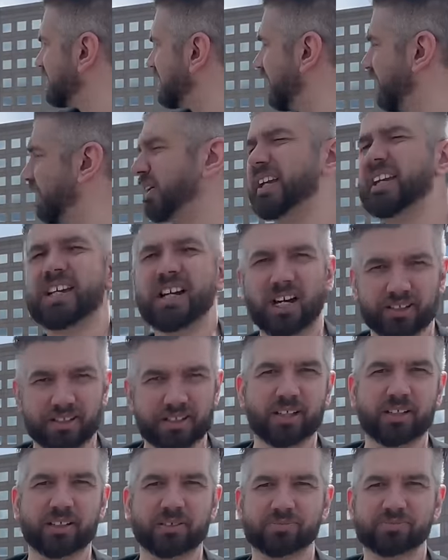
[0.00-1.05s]
So he cut
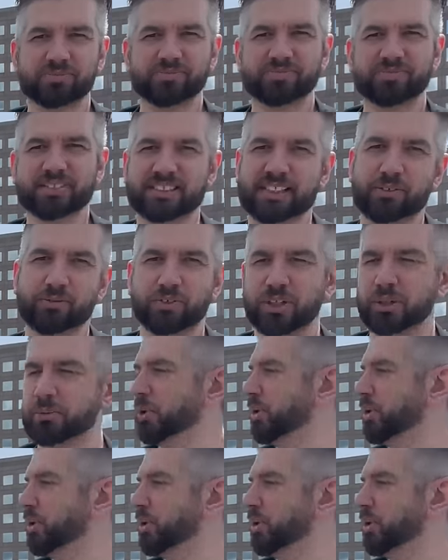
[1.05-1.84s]
the scene from the